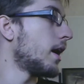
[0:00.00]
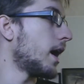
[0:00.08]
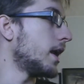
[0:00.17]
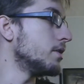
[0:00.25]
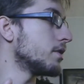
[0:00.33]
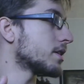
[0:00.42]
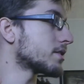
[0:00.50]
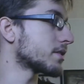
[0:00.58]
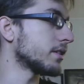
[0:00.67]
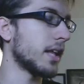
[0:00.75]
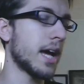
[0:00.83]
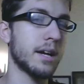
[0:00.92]
and you can
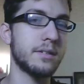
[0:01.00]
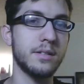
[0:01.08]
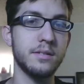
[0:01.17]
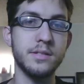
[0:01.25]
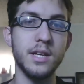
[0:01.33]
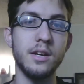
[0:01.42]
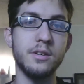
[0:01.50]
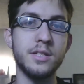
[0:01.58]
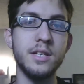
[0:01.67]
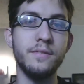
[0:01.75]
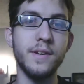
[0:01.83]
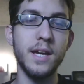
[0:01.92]
select, say, your
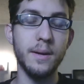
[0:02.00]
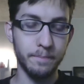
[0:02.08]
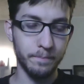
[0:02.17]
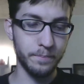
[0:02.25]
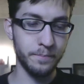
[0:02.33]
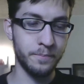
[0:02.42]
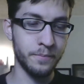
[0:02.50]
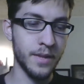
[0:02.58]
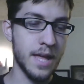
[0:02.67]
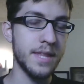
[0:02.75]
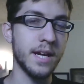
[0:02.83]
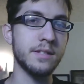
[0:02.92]
TV,
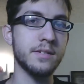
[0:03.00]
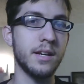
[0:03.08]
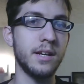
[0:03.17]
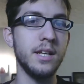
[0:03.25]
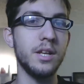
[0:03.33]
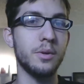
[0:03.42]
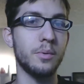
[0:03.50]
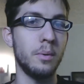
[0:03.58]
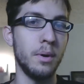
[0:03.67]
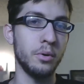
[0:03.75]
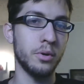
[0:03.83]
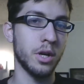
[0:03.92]
and then it's going to need the
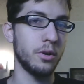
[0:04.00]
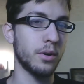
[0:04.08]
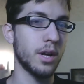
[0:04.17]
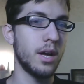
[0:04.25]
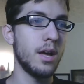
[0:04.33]
remote code.